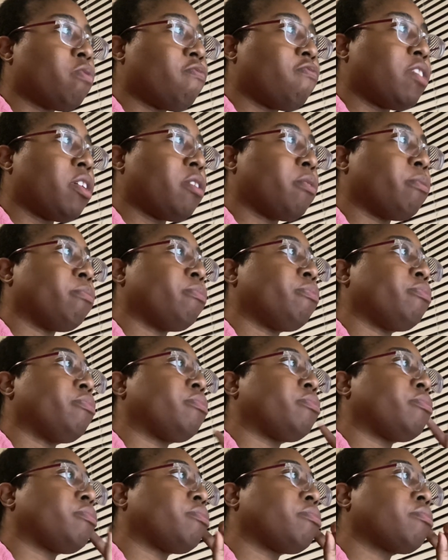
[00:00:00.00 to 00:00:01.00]
video.
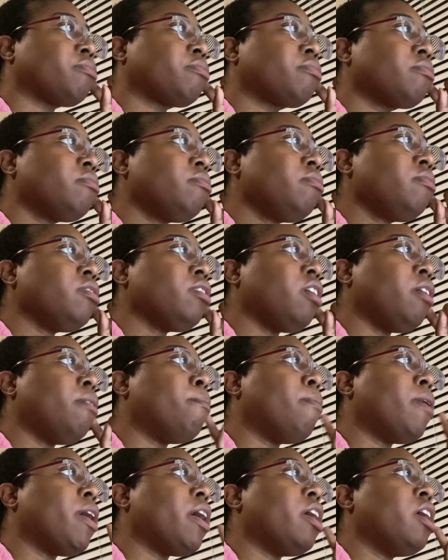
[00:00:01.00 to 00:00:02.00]

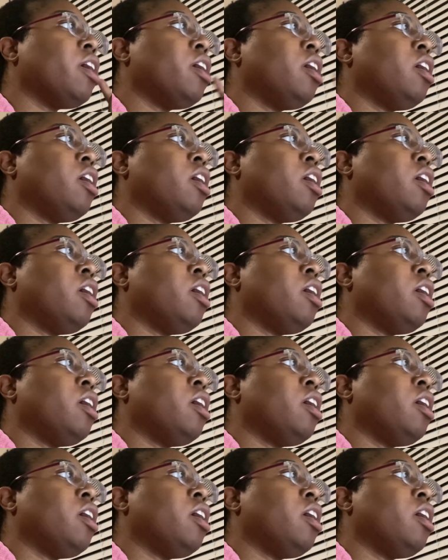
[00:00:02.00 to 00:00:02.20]
But